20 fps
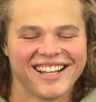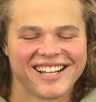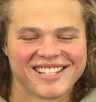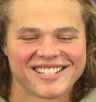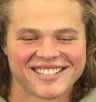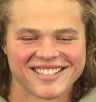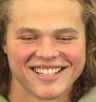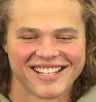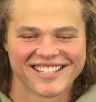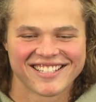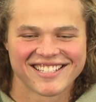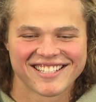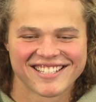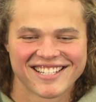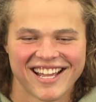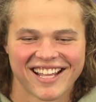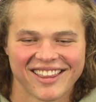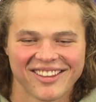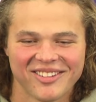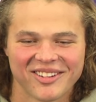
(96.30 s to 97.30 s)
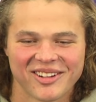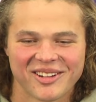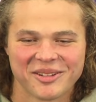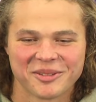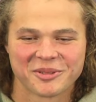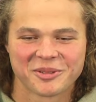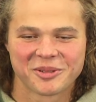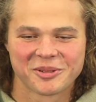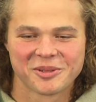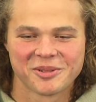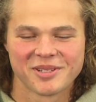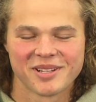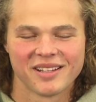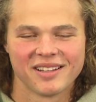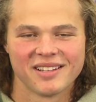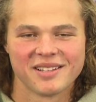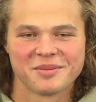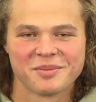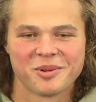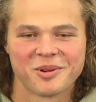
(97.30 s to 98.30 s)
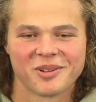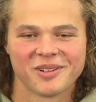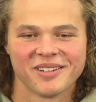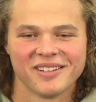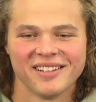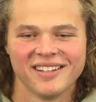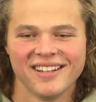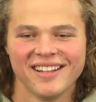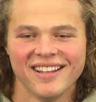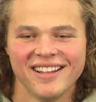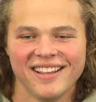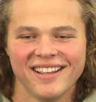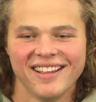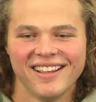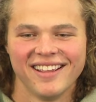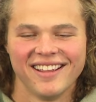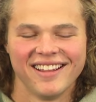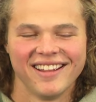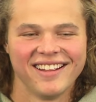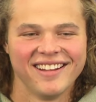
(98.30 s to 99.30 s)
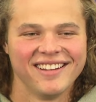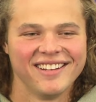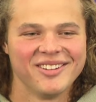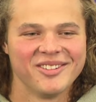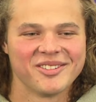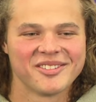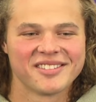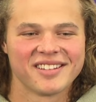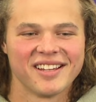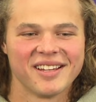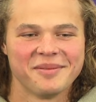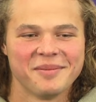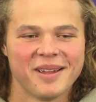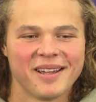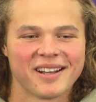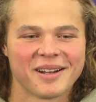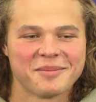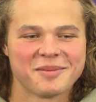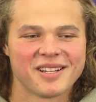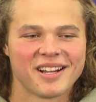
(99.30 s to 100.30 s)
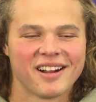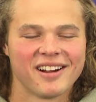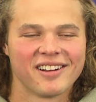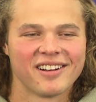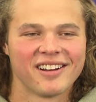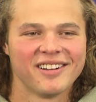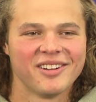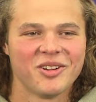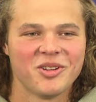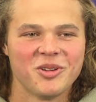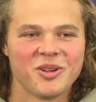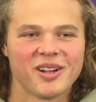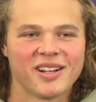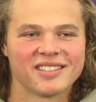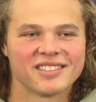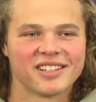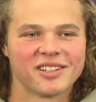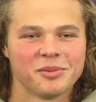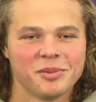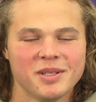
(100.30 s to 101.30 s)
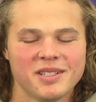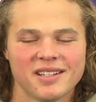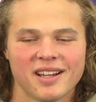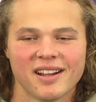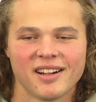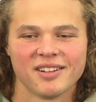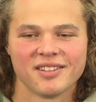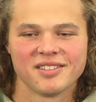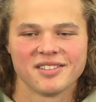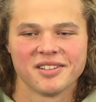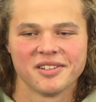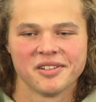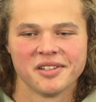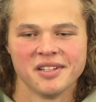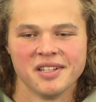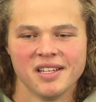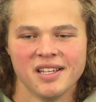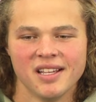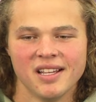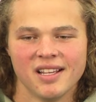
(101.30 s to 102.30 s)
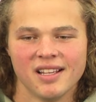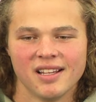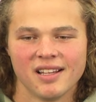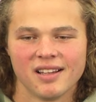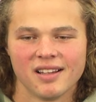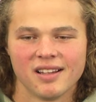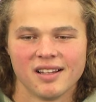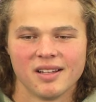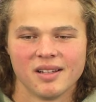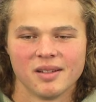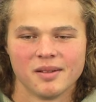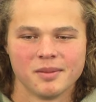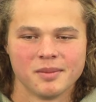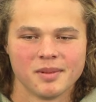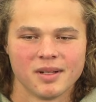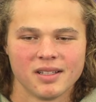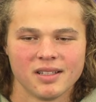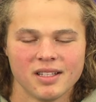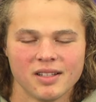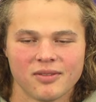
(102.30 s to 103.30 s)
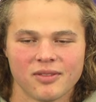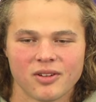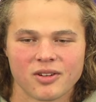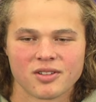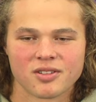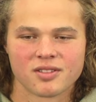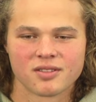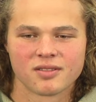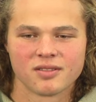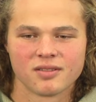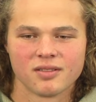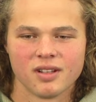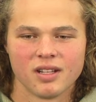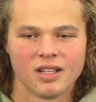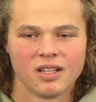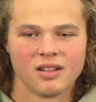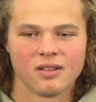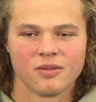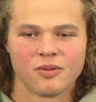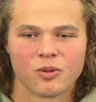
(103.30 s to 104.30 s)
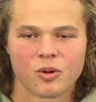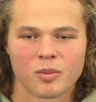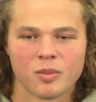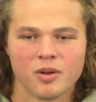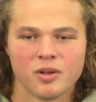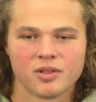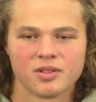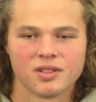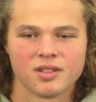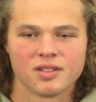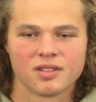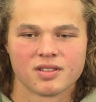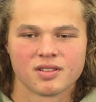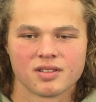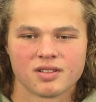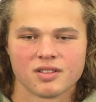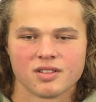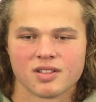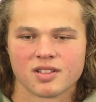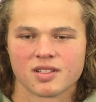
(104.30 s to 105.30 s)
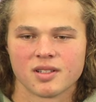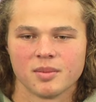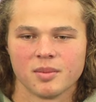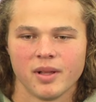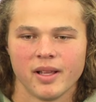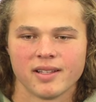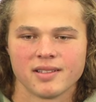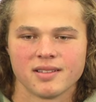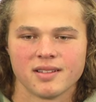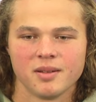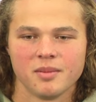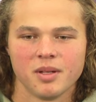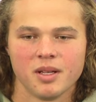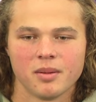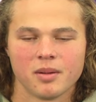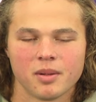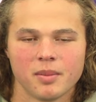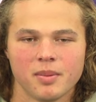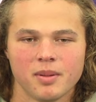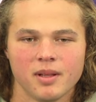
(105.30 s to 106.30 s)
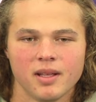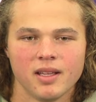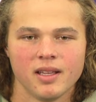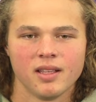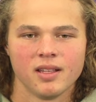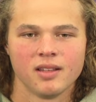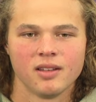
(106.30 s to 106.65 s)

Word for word: That's that's exactly what Coach True said this morning, and he was like, "Man, I'm tired. I know you guys got to be tired." So, um, I think first and foremost, it's just a blessing to be able to play.